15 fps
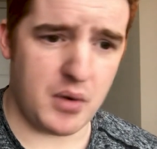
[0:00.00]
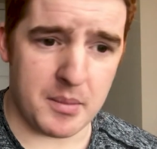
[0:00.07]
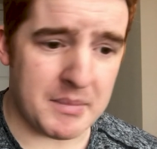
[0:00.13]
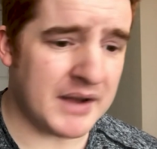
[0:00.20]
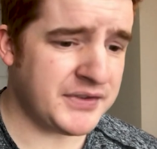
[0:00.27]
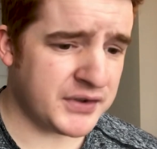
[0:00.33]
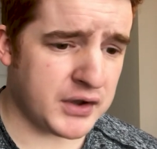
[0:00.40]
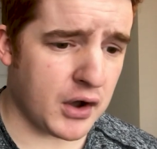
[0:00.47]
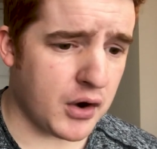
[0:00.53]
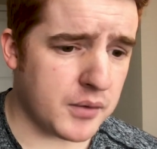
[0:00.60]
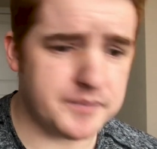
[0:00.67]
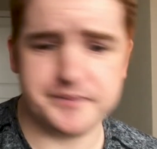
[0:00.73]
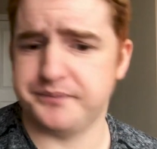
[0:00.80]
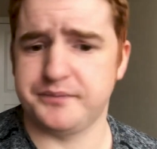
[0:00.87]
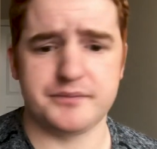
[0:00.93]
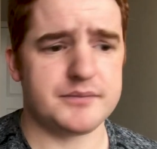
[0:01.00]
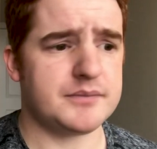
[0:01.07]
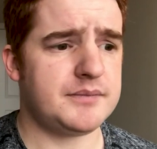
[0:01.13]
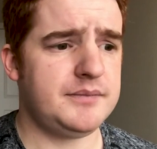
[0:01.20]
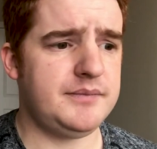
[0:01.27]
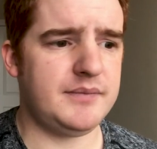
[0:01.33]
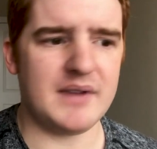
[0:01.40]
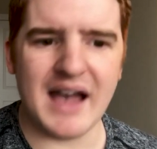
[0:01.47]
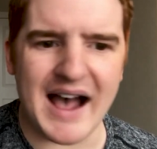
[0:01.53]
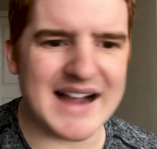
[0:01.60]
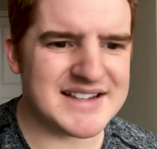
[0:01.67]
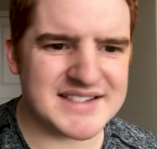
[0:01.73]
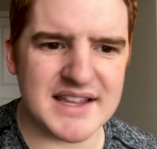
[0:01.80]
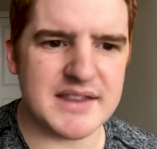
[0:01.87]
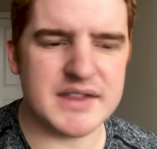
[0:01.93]
months ago, I
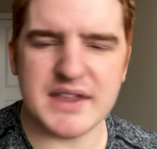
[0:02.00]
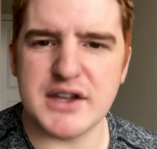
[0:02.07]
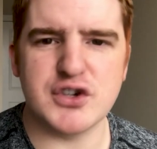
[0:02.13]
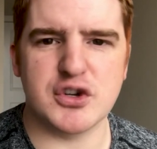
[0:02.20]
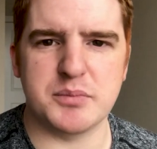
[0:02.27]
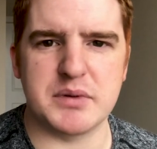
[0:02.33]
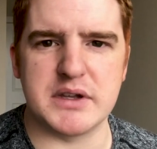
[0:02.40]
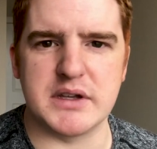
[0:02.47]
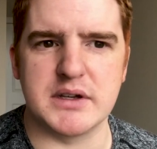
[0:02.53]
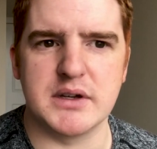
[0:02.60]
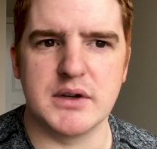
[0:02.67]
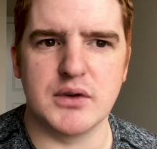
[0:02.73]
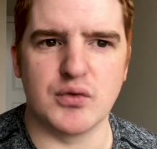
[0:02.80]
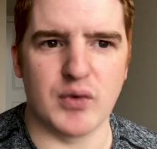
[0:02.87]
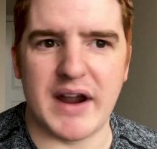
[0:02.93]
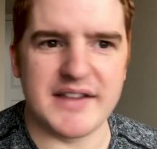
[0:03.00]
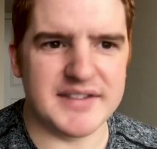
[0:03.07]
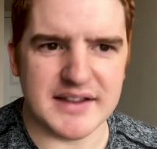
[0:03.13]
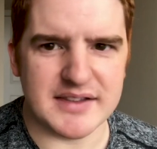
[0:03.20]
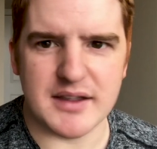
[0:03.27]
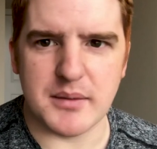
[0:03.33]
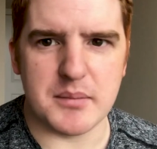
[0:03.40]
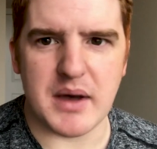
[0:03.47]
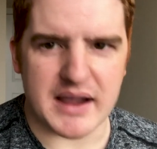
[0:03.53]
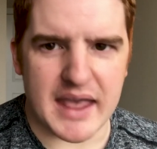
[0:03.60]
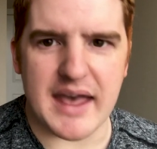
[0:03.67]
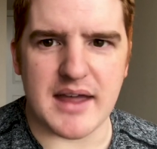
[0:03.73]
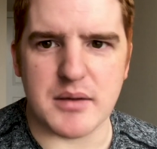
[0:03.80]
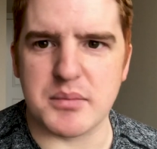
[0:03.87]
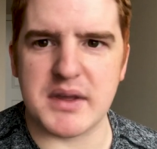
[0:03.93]
said that they should be raising them
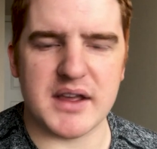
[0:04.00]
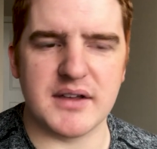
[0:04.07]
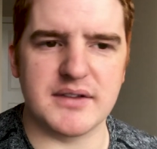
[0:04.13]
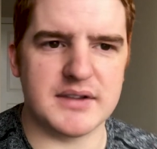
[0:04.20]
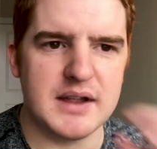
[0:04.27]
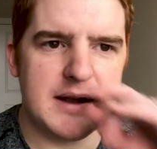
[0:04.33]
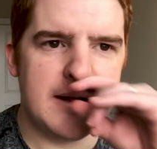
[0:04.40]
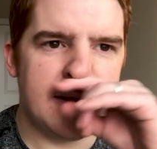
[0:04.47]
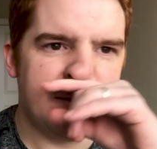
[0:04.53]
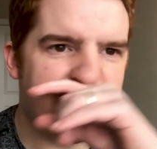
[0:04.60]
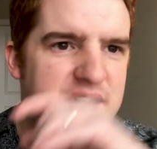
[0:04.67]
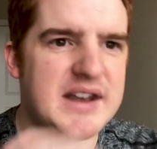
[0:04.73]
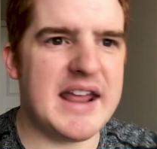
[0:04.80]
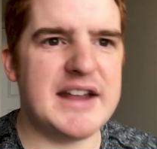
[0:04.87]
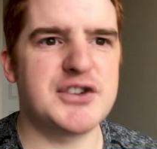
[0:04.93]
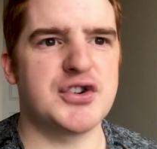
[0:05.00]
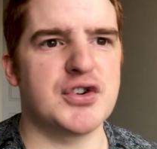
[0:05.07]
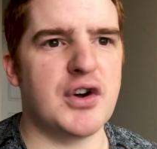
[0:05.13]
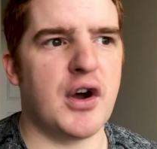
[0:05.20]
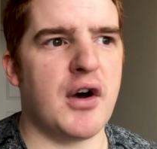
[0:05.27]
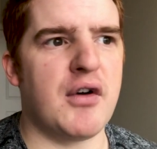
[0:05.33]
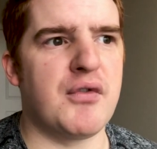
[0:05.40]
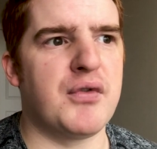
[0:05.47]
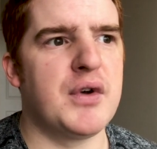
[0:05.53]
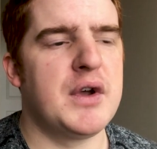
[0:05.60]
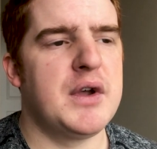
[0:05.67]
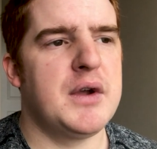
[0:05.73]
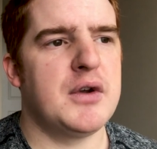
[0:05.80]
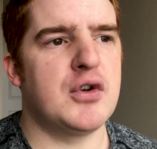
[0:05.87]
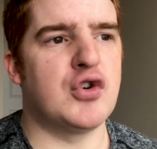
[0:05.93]
again because the nature of
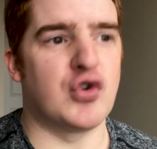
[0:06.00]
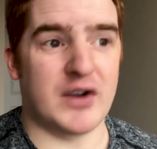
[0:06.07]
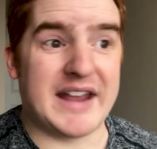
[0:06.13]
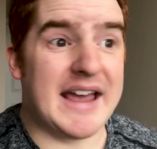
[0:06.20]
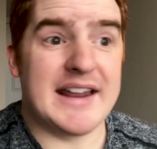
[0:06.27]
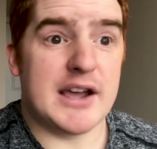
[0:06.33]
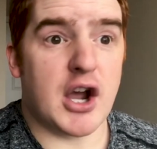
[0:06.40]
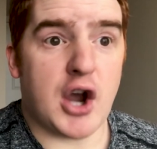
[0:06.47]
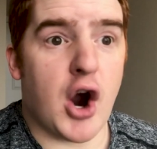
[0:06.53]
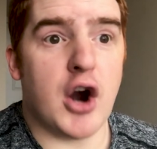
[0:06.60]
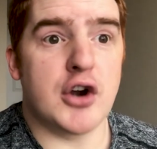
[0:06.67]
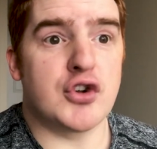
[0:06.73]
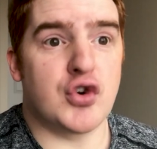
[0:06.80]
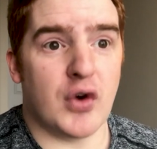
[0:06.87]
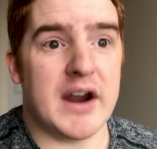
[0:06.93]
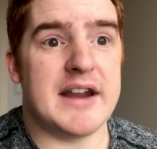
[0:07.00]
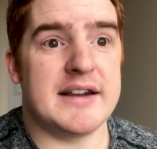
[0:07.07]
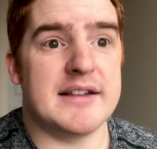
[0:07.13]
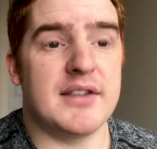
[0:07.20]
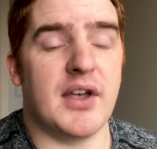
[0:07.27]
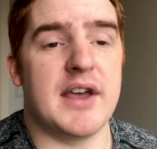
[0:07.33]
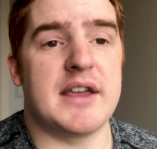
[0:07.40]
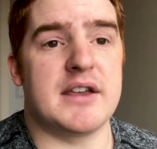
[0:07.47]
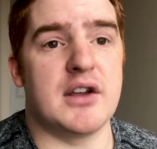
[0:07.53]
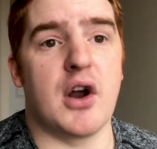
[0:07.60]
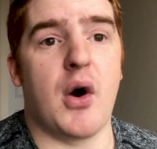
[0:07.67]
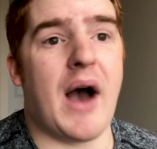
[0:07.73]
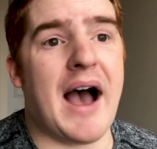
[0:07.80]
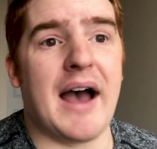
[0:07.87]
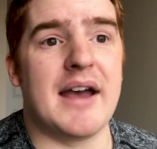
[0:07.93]
getting a card graded, like, you
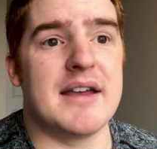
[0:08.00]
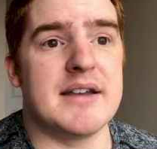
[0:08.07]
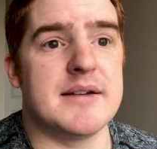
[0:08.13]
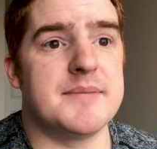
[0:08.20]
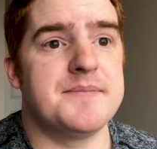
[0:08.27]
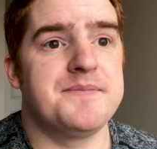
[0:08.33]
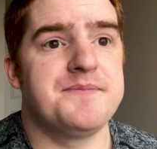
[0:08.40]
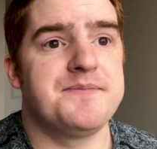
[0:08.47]
know, I